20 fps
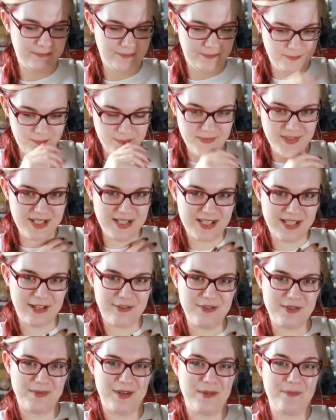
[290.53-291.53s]

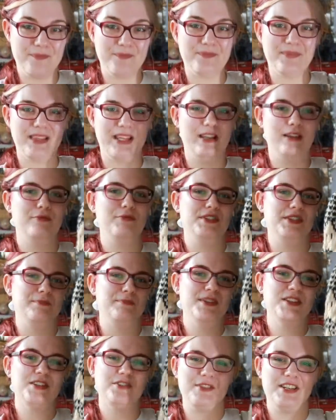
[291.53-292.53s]
Excuse me. It was a
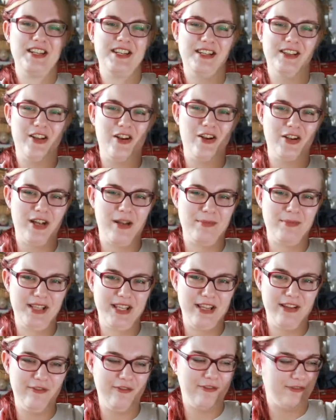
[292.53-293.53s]
mystery knit along, I
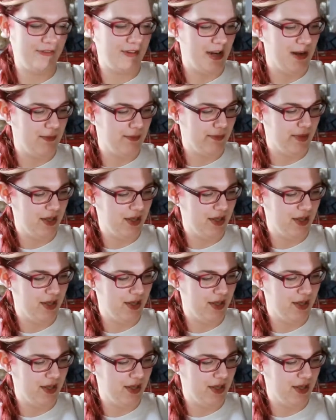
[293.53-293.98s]
believe, from